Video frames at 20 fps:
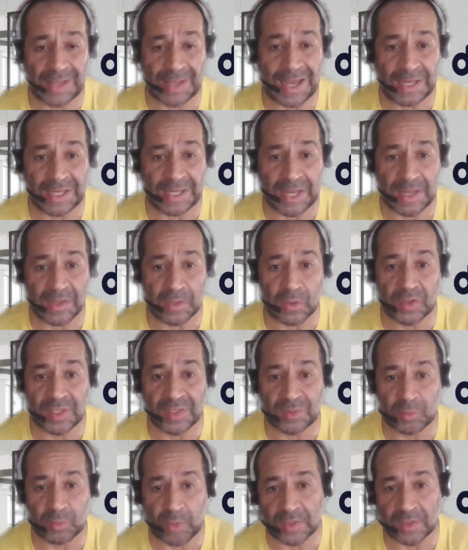I can use
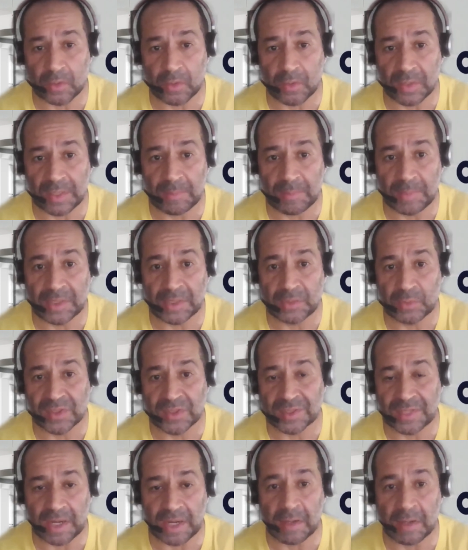this threshold limit to
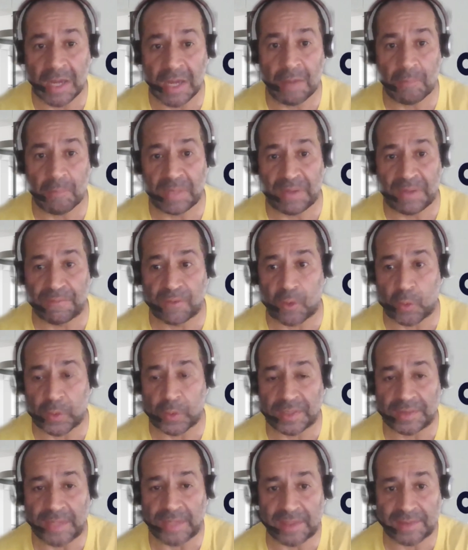scale
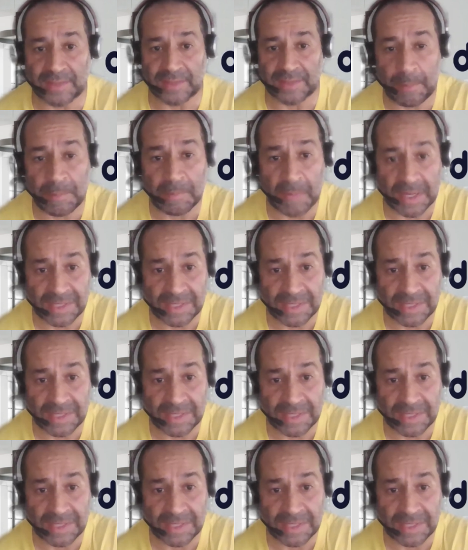before it takes time.